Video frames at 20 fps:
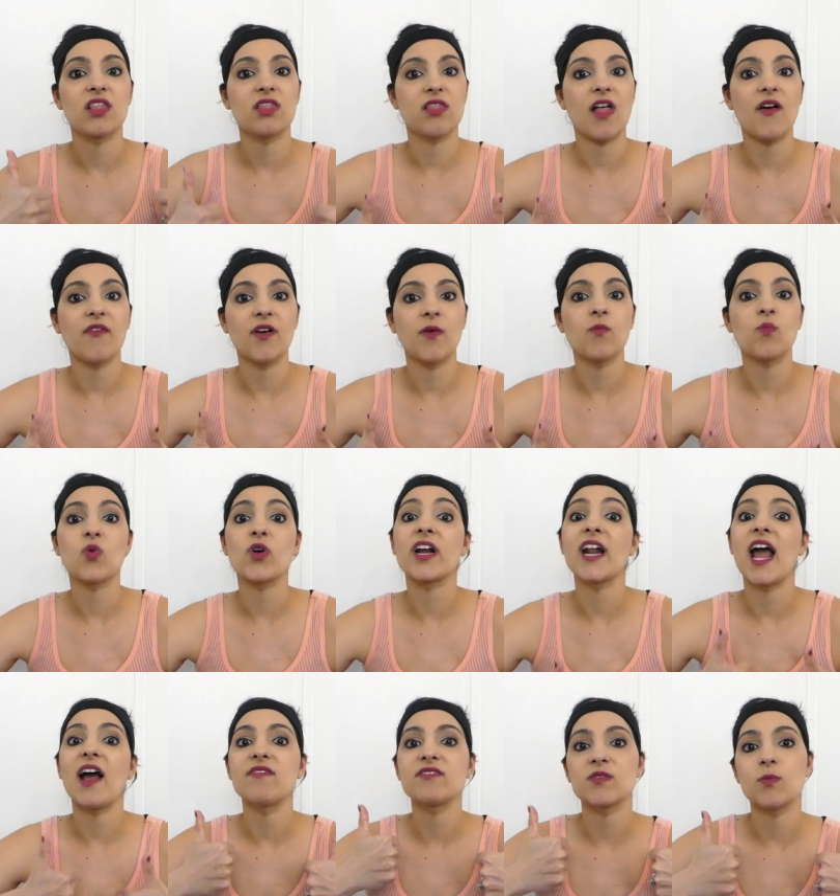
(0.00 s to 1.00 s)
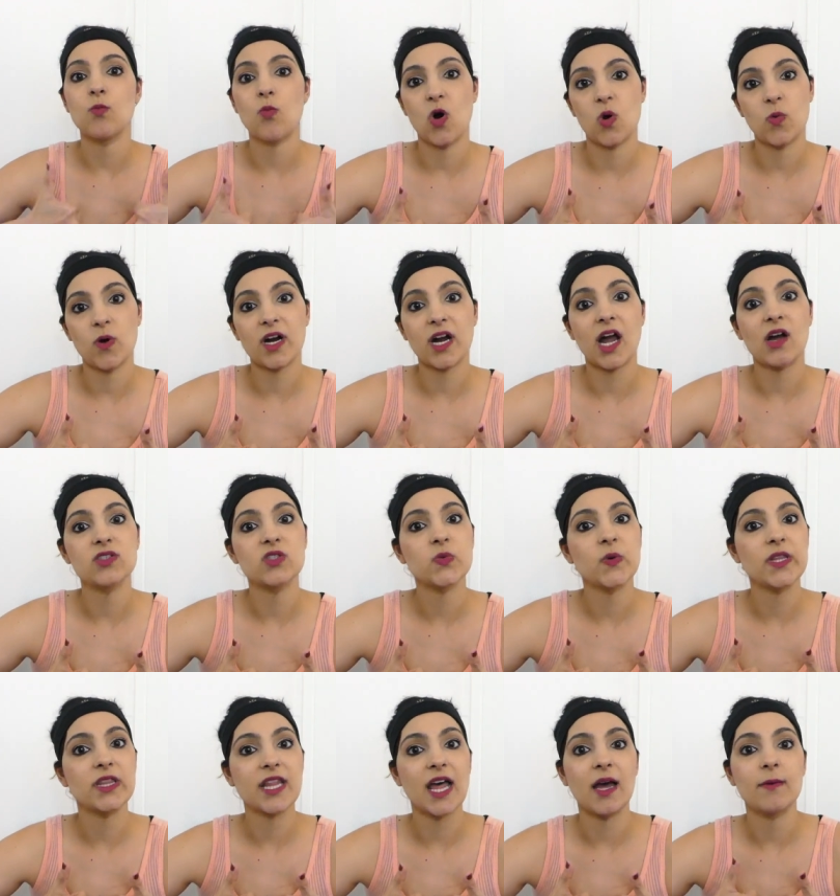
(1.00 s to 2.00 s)
Love them. We're going to have some more workouts
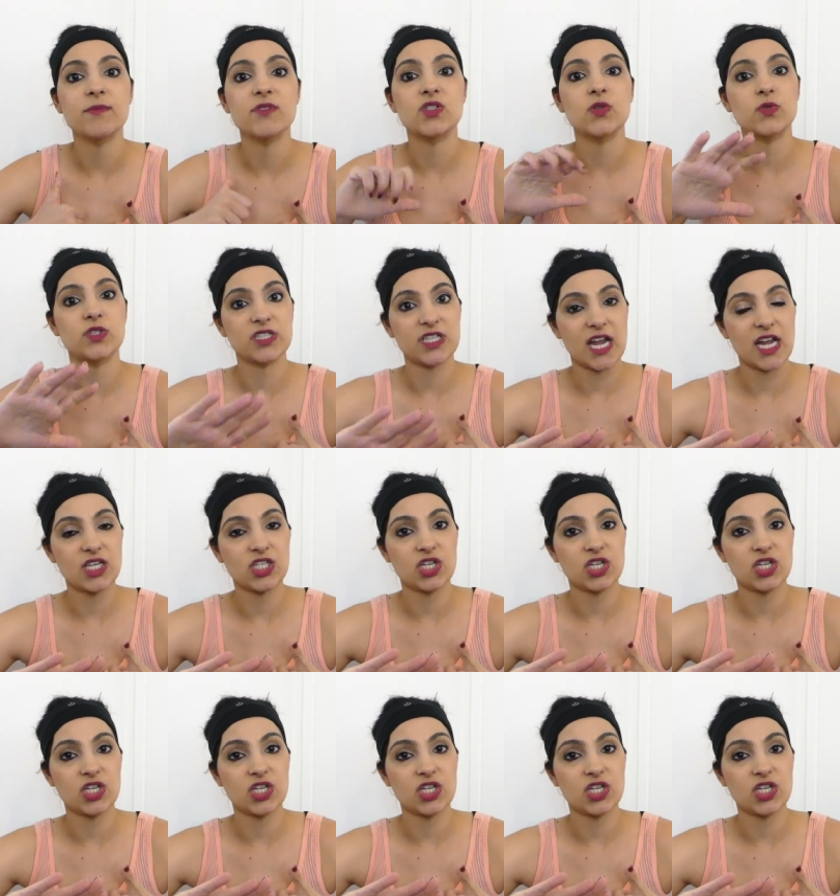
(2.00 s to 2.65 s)
with them, so stay